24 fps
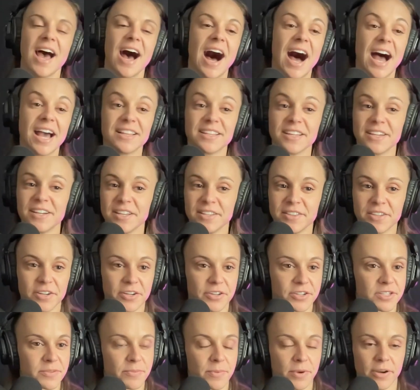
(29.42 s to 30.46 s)
highlighting
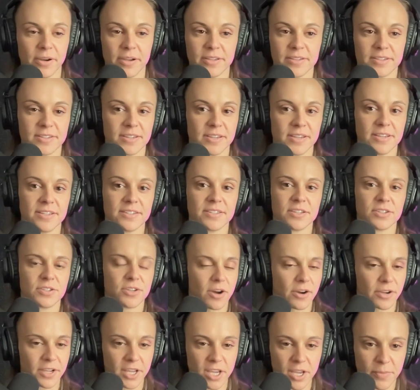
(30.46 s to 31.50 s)
their experiences and
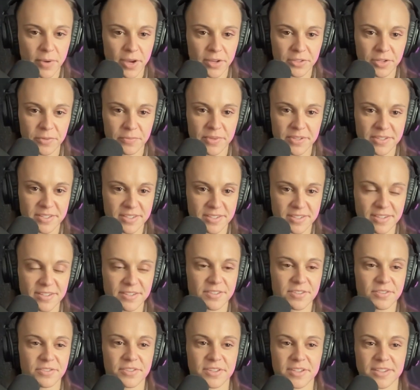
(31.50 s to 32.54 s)
talking about their
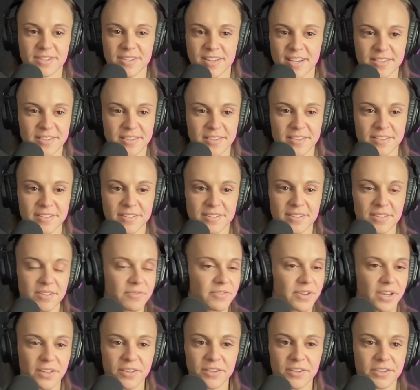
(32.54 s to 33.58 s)
businesses, their successes,
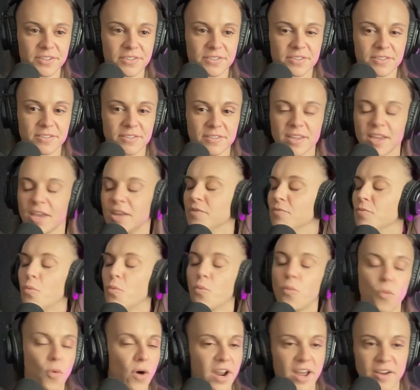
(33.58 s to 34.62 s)
failures, and
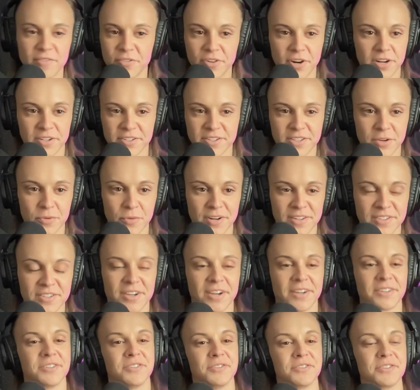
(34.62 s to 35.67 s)
whatever else they want to
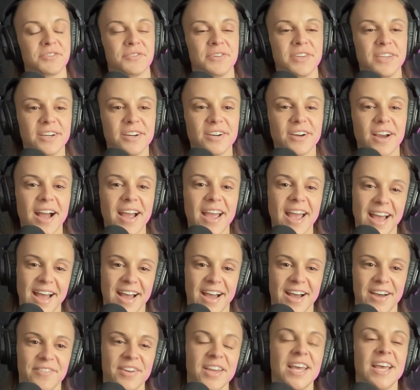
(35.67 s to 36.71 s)
talk to. So here I
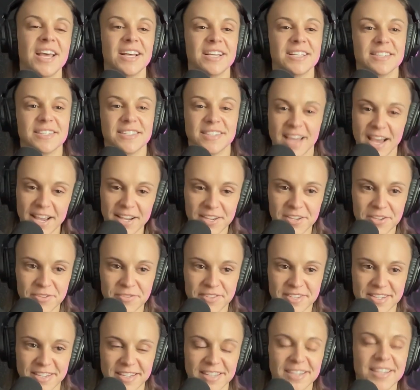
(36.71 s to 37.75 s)
have Zach
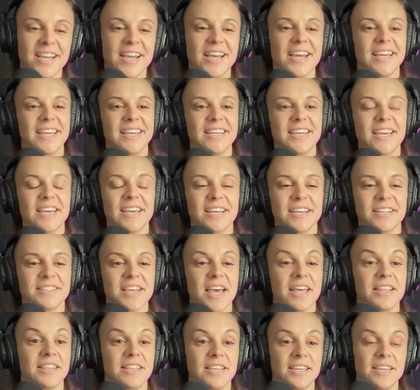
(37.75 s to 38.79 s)
Husted. He is
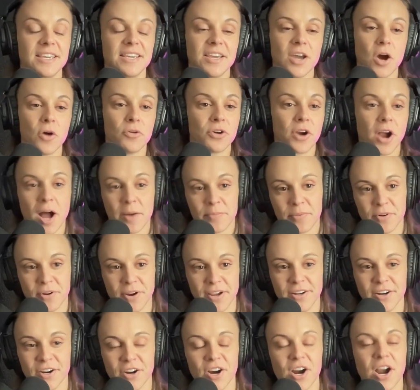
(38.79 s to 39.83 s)
the
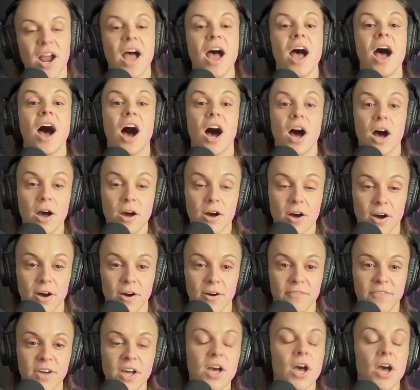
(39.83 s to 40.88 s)
owner-operator of